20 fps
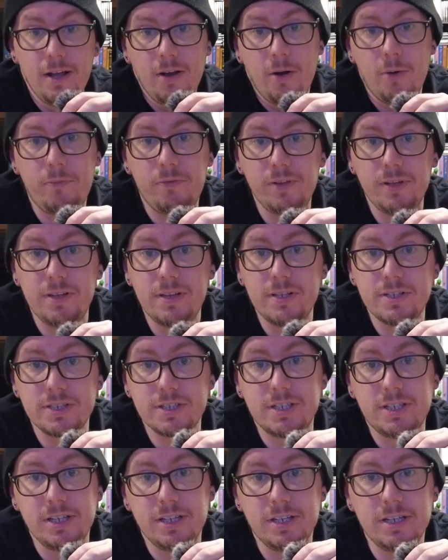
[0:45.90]
Hopefully these are
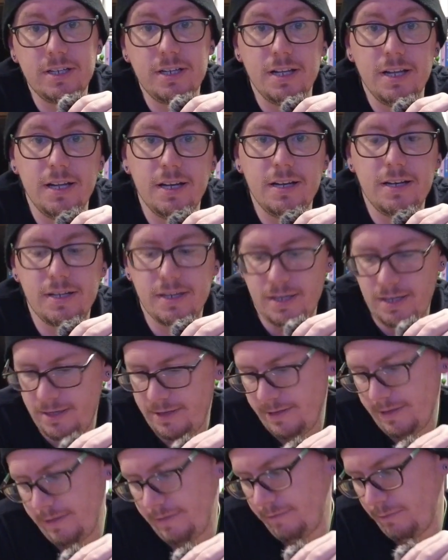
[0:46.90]
good, and
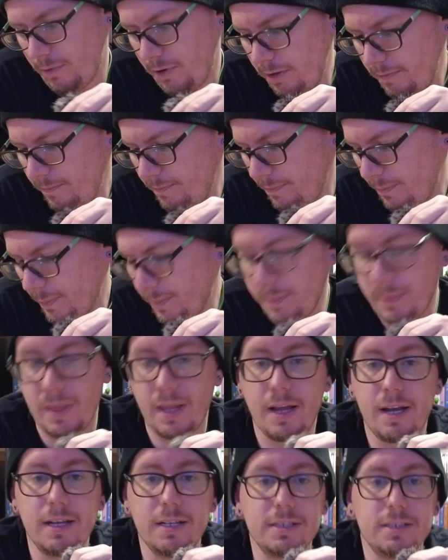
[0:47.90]
well,
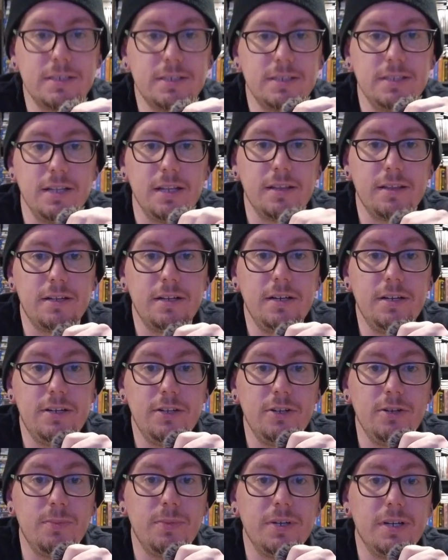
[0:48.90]
I guess there's nothing to
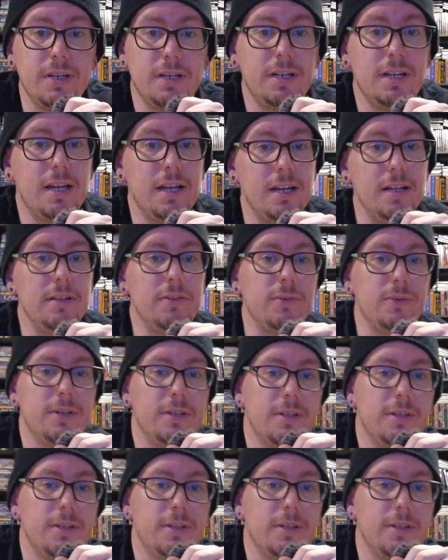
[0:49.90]
do but get into